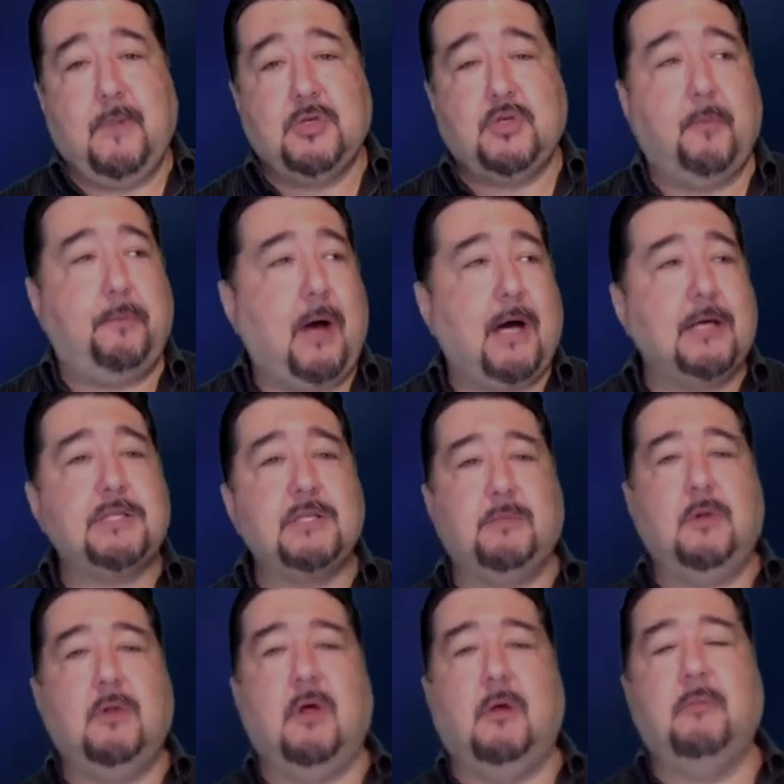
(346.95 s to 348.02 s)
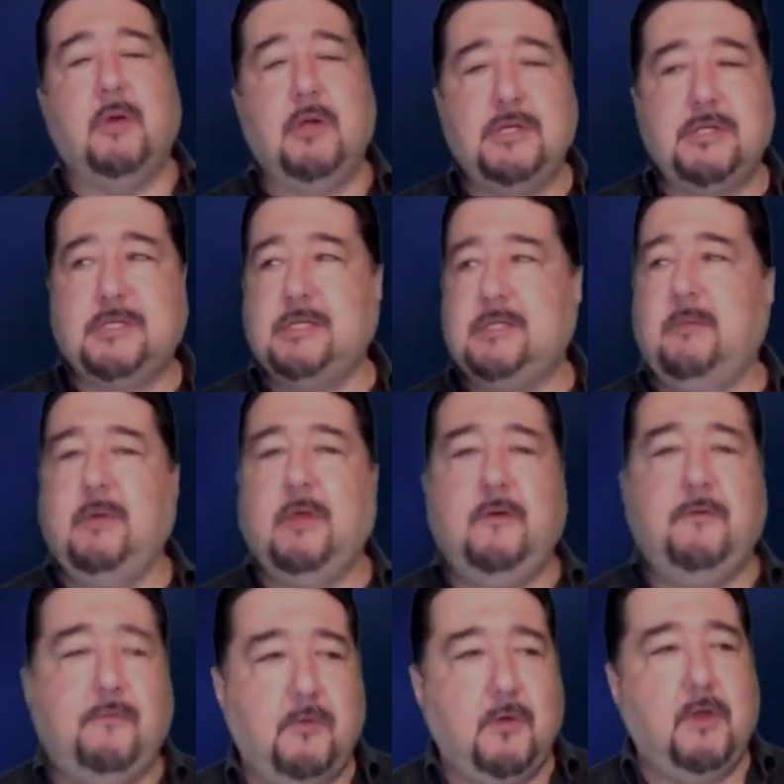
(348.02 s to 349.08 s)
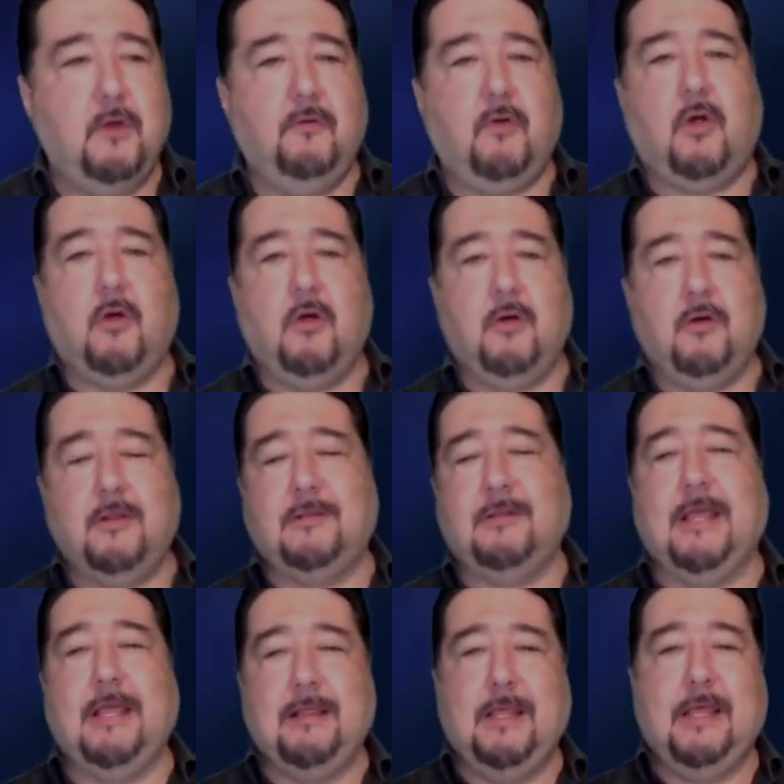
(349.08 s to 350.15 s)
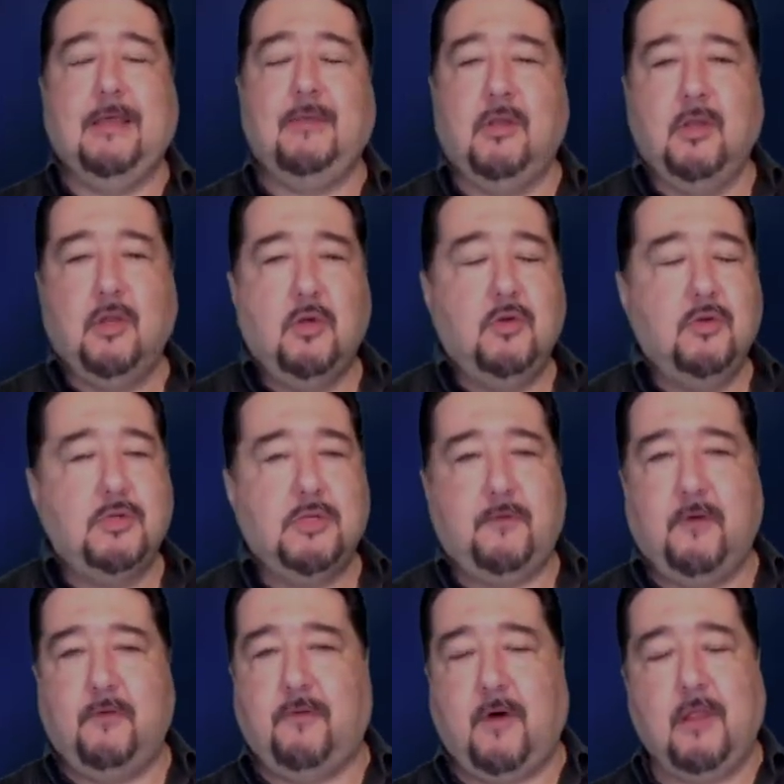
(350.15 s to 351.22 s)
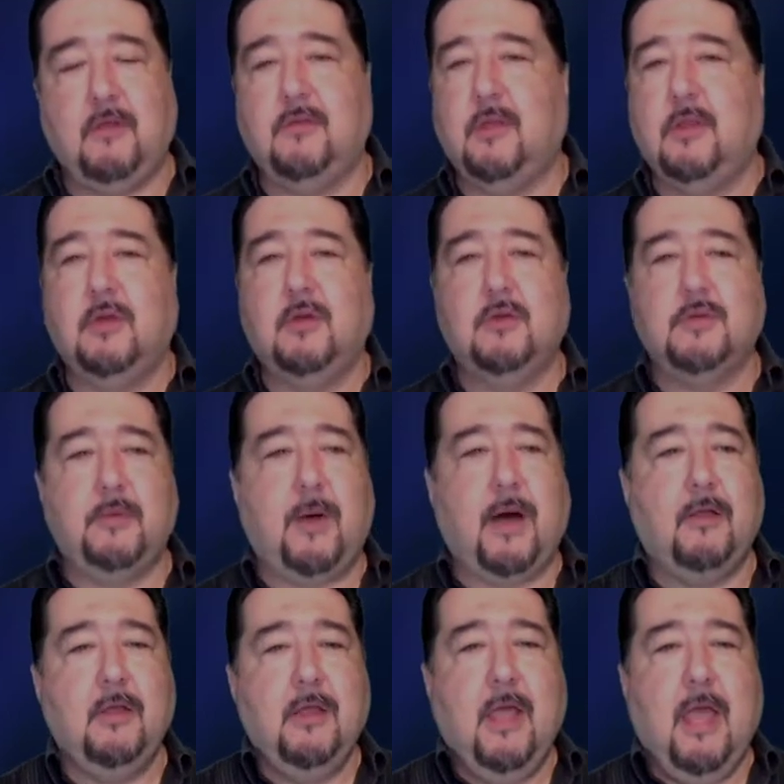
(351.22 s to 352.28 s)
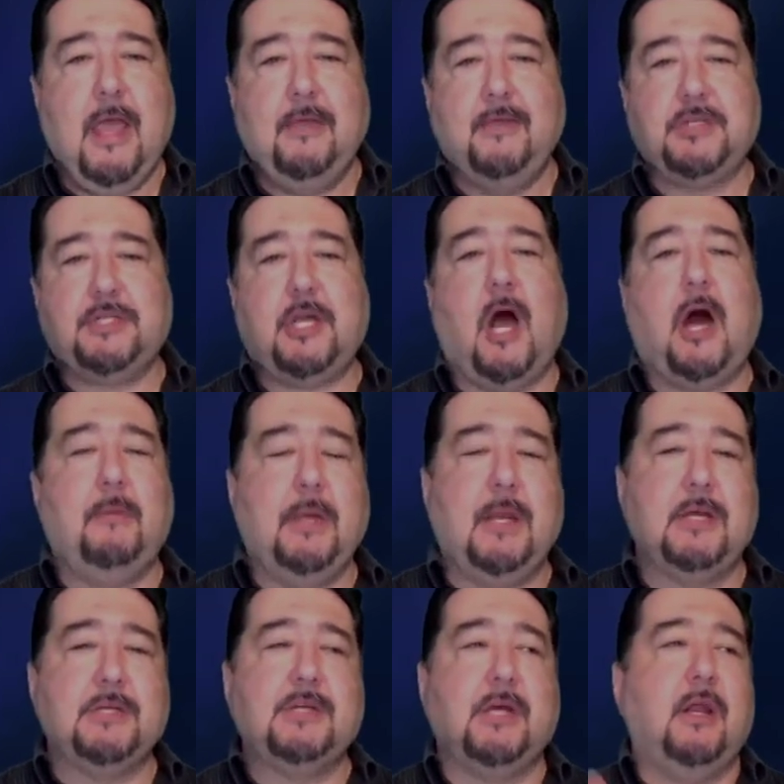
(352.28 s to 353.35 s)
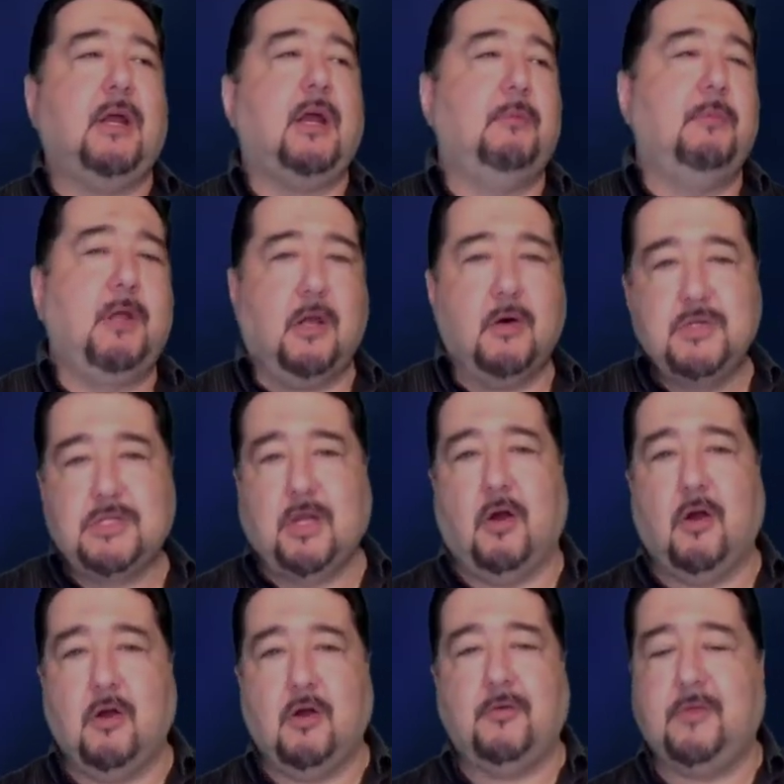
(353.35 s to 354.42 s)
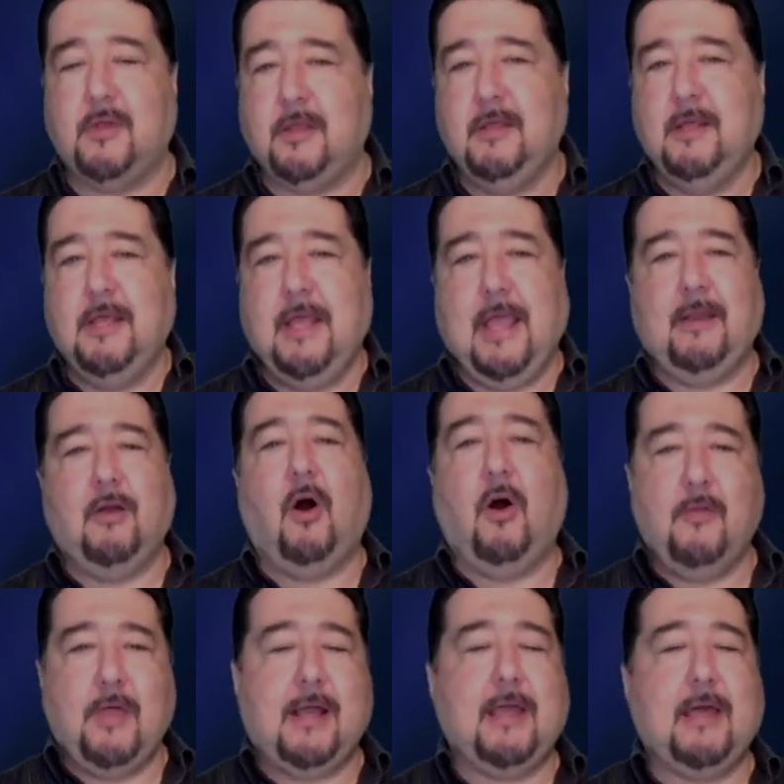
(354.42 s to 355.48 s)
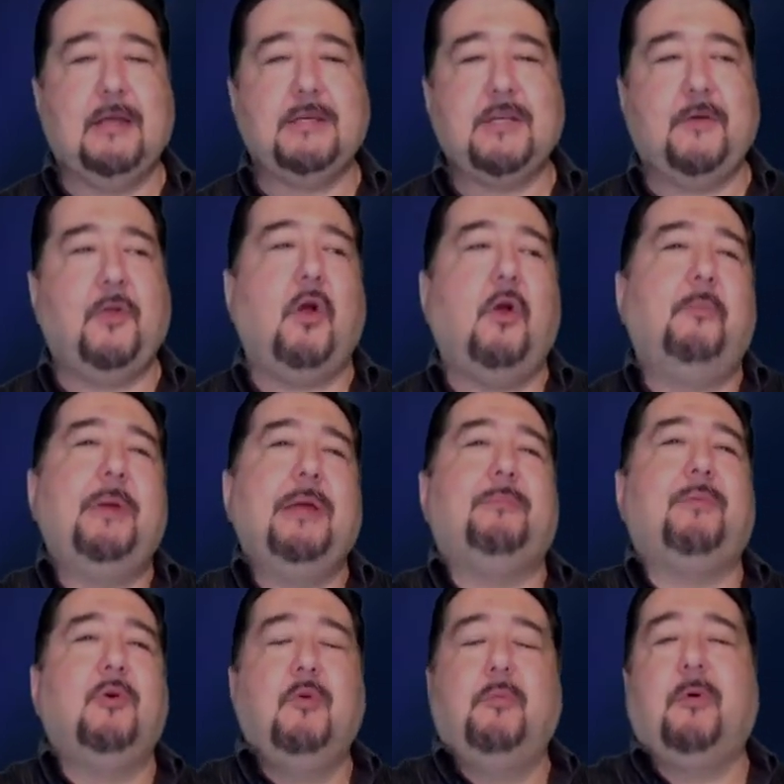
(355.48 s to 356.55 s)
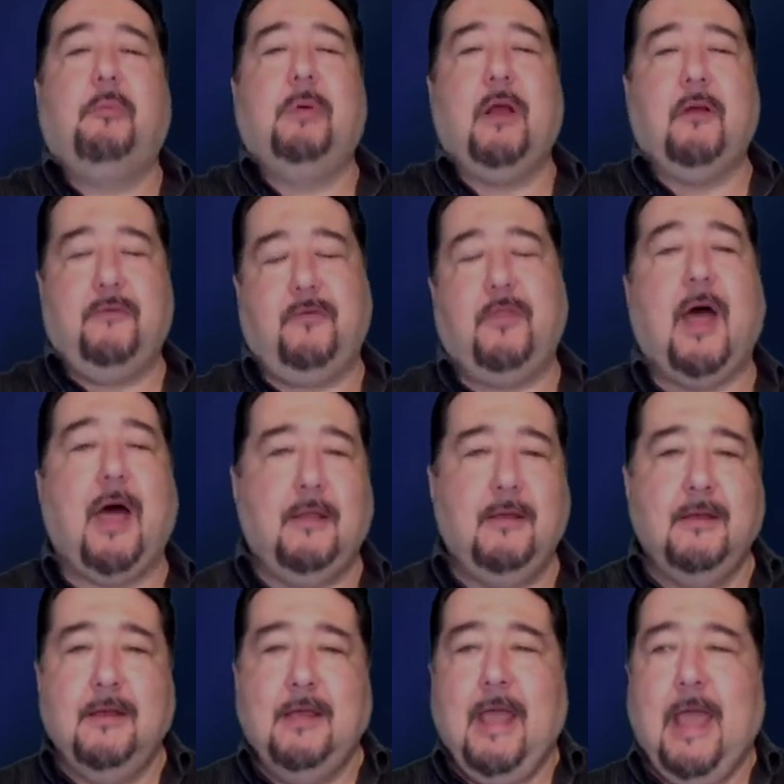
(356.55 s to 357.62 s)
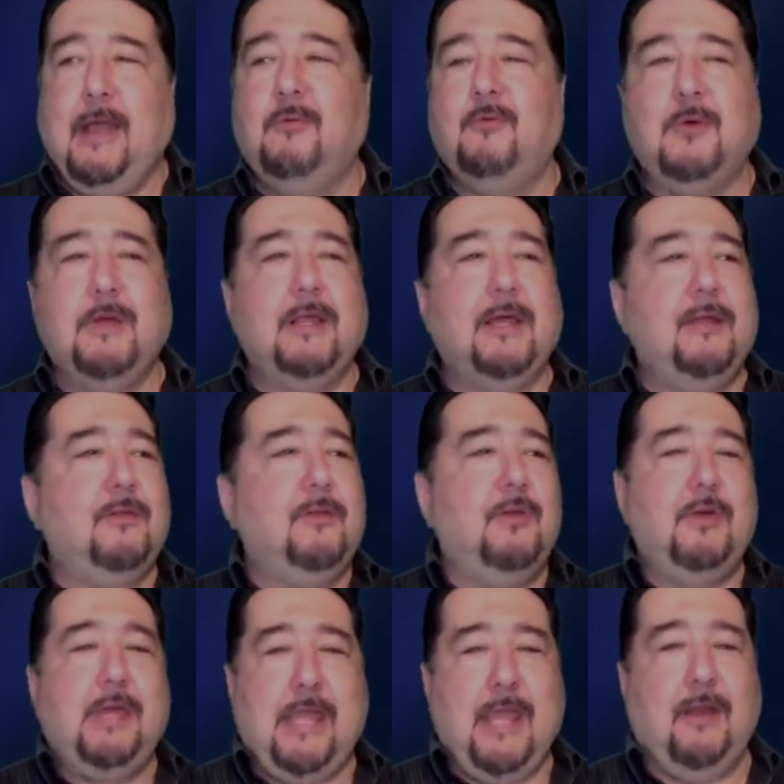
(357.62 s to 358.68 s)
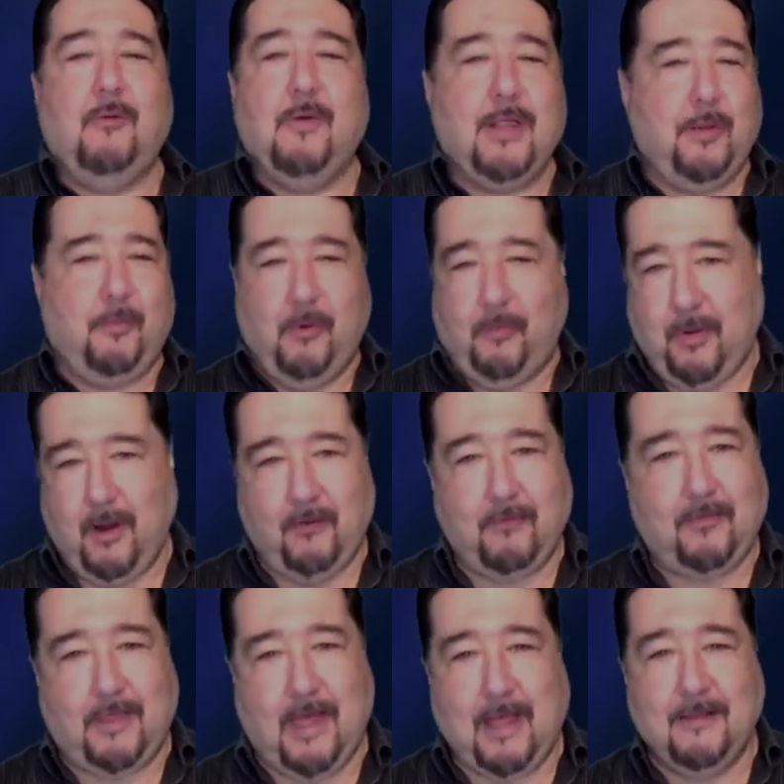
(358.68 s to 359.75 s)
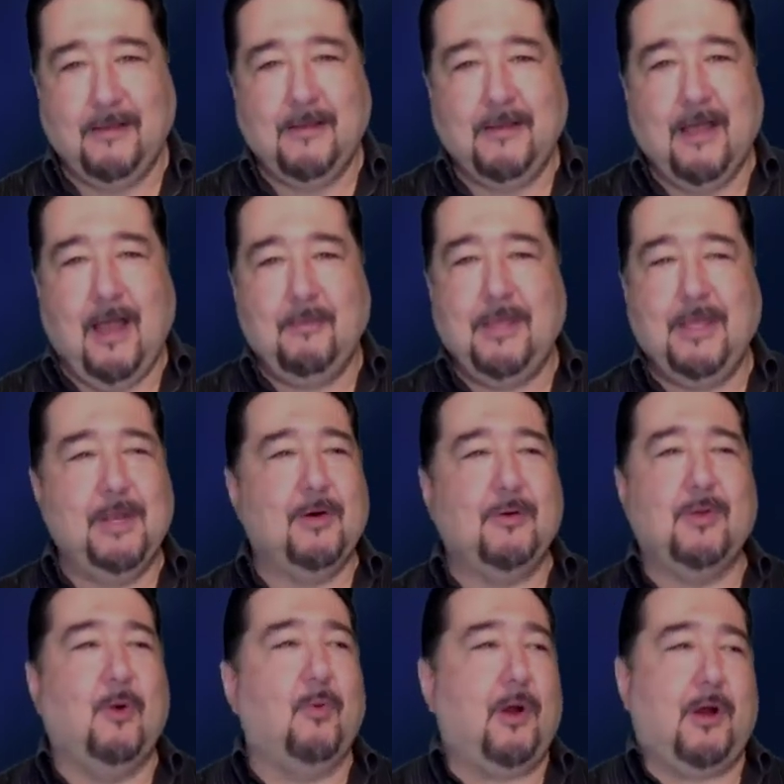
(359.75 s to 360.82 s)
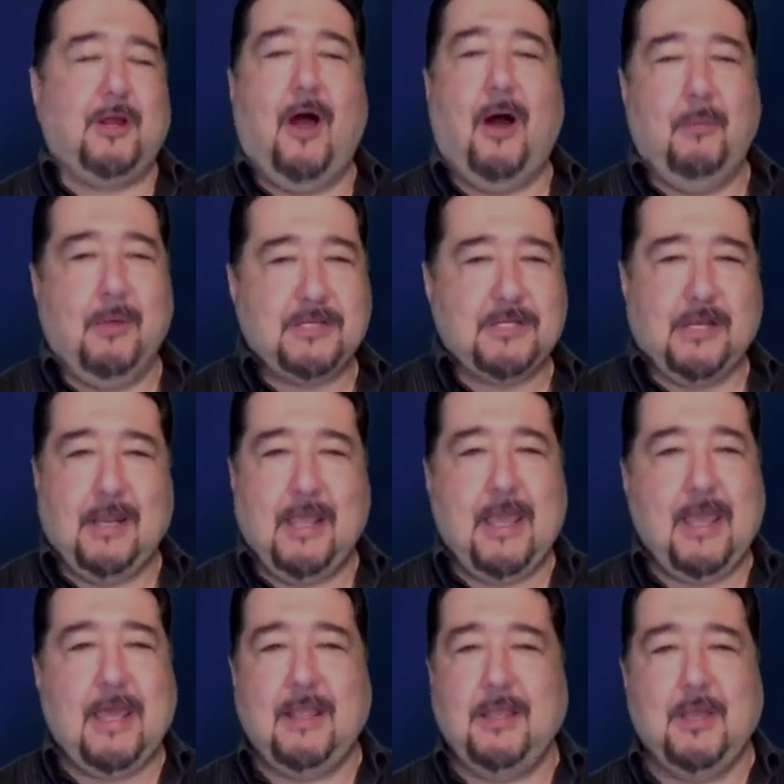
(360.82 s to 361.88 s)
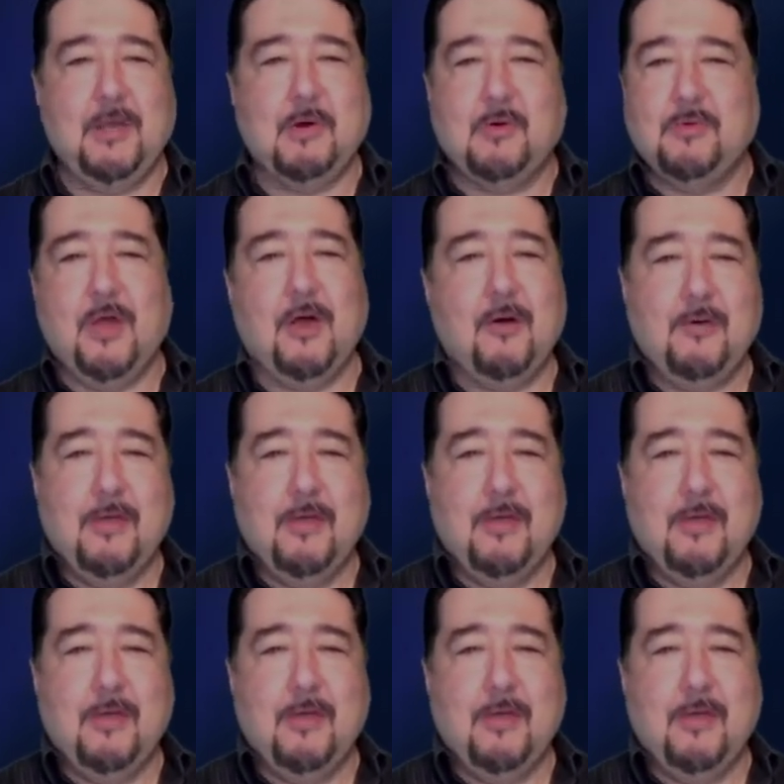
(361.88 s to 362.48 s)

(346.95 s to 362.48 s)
So possible emergencies, I mean, you've, you've heard lately in the news, if you follow the news, about, hey, this comet is going to come close to Earth and, and all that kind of stuff. There are people who prepare for that. And really, you can't really prepare for that. I mean, you don't know where a comet's going to hit. You don't know.